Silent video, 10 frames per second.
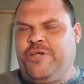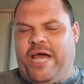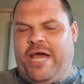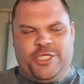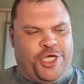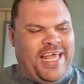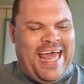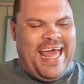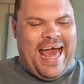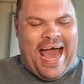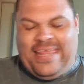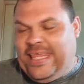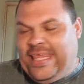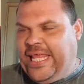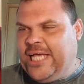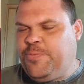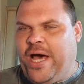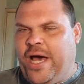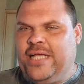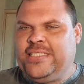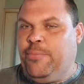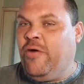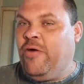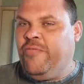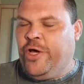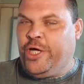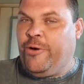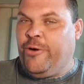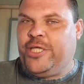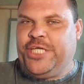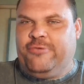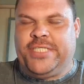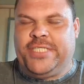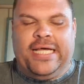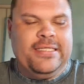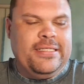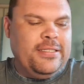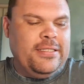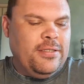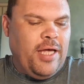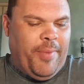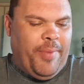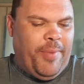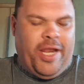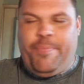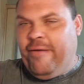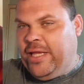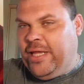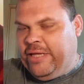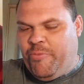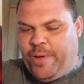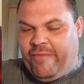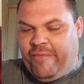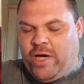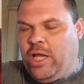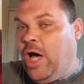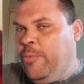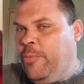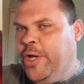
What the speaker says: an attraction. I think that's part of Timo Werner going to Chelsea. I mean, apparently Liverpool haven't got a lot of